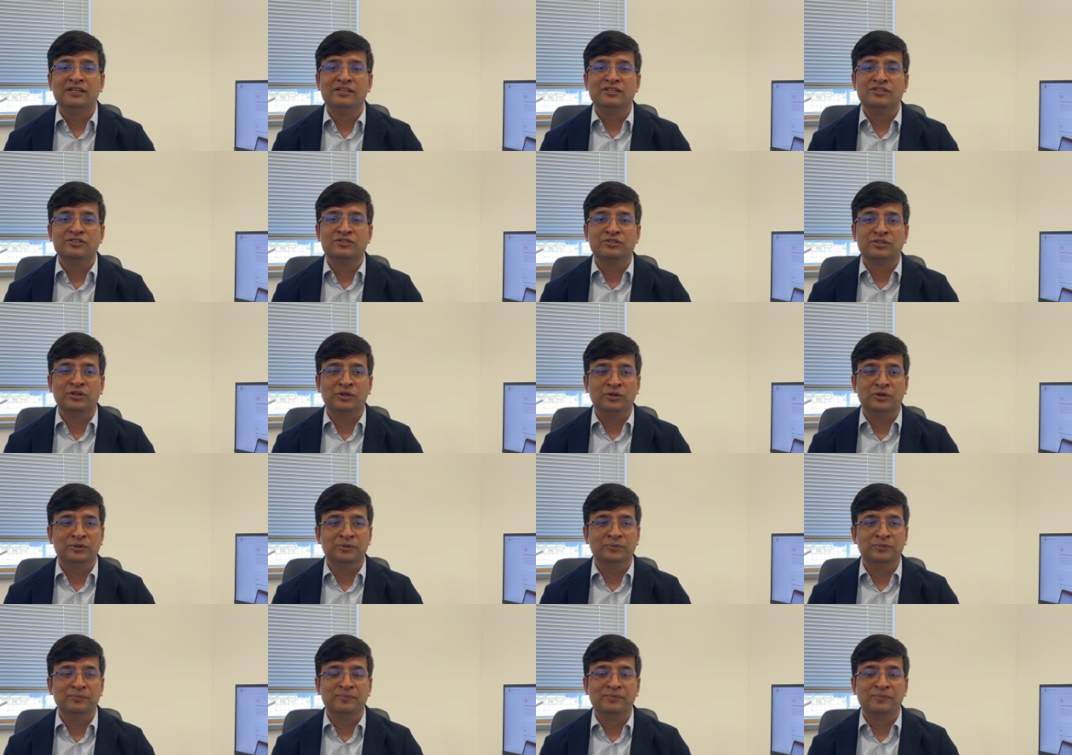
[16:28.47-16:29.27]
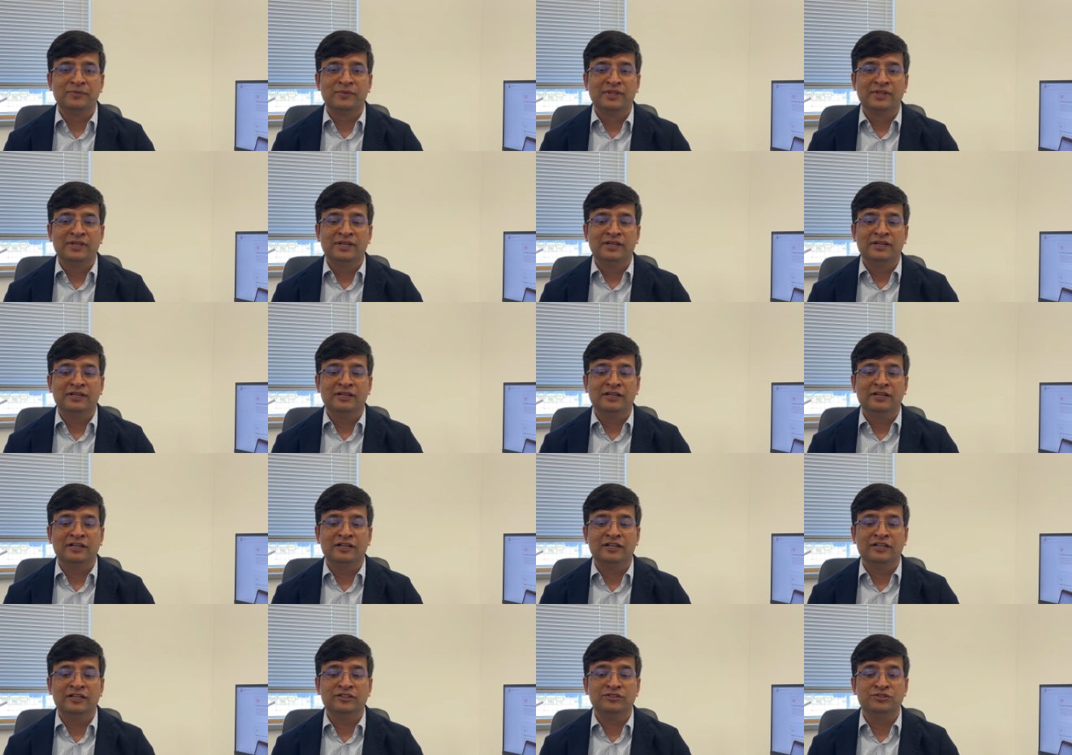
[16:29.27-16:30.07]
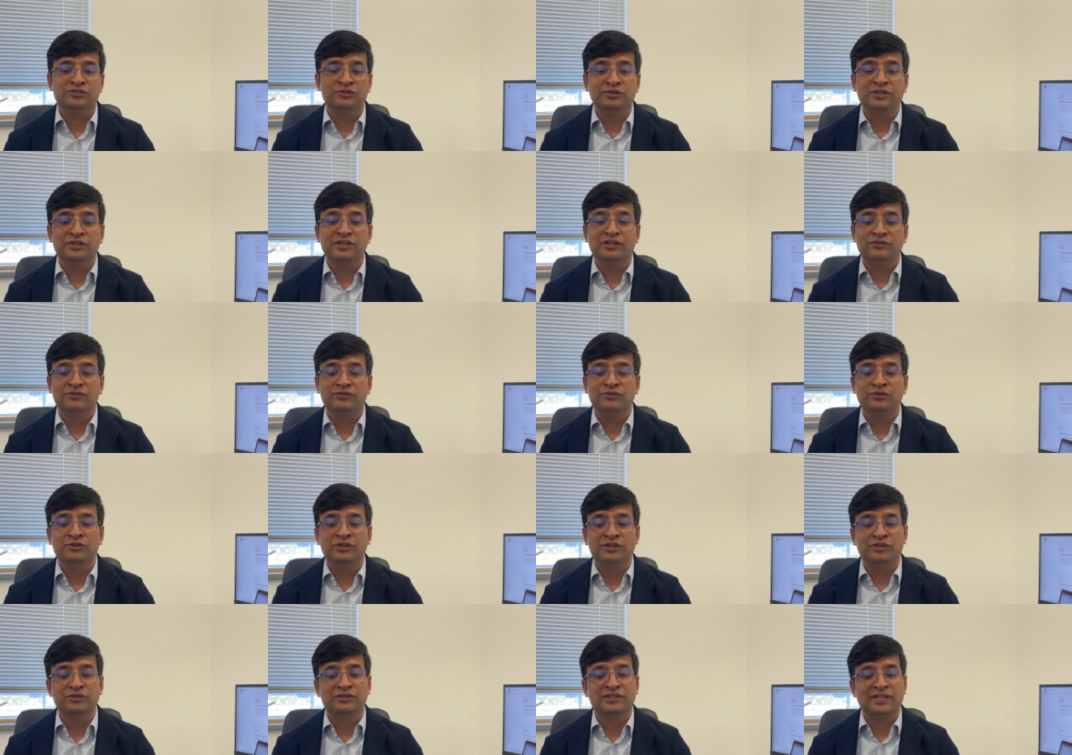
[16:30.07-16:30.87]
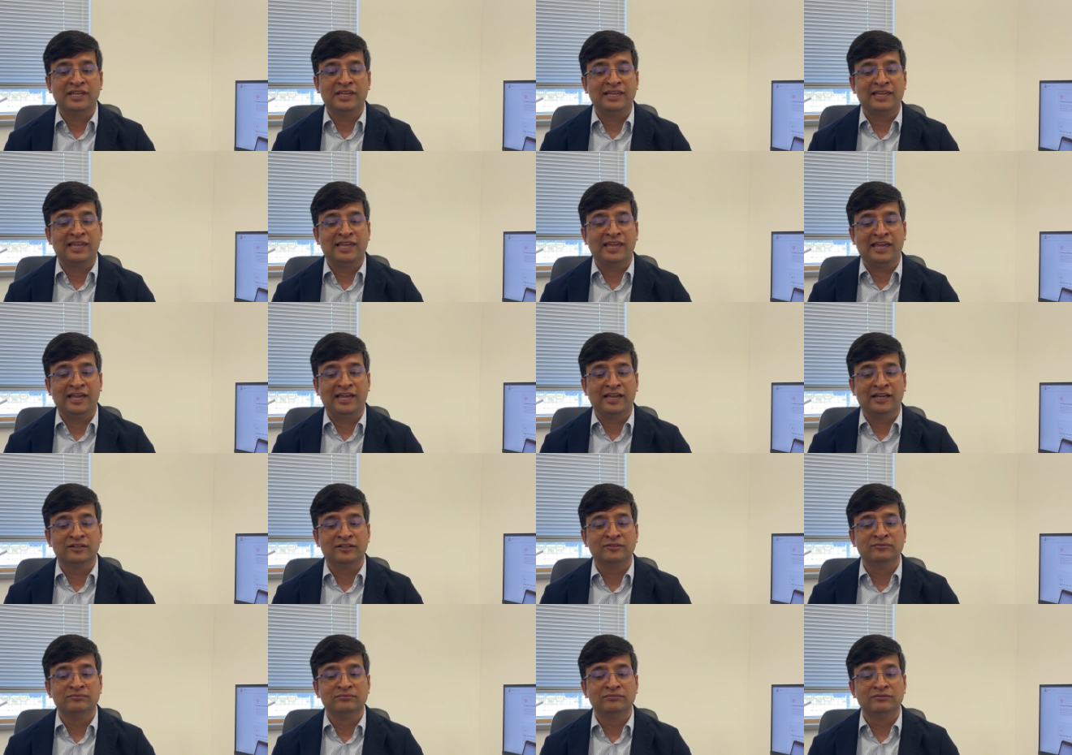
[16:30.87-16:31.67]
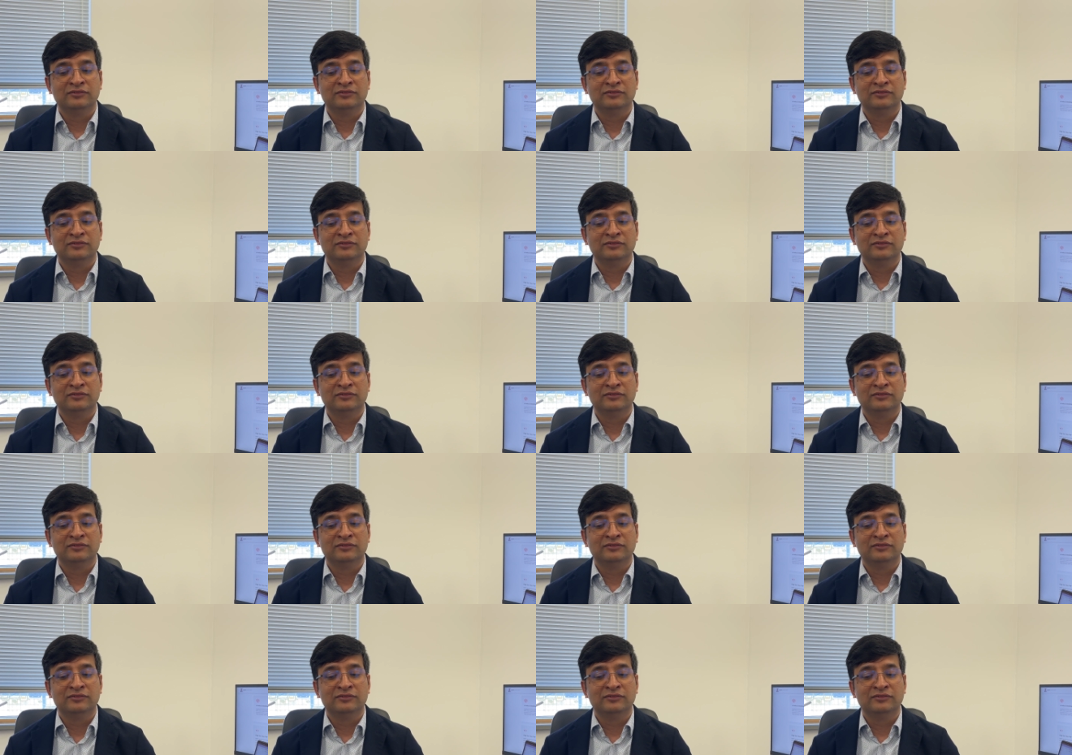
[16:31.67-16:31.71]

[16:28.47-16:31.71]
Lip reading: So you need to think here